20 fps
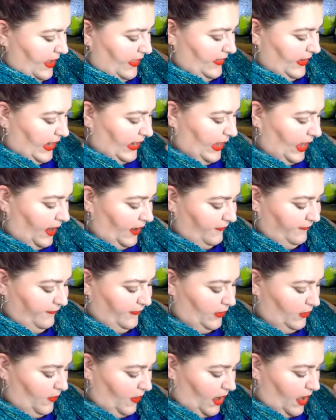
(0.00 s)
And then I got a
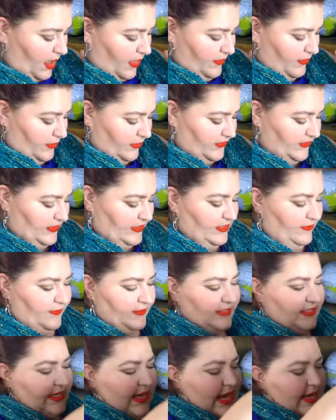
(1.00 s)
few others in
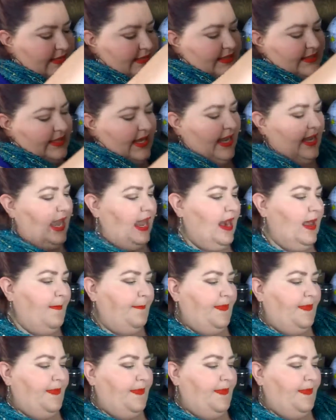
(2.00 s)
different sizes. I got a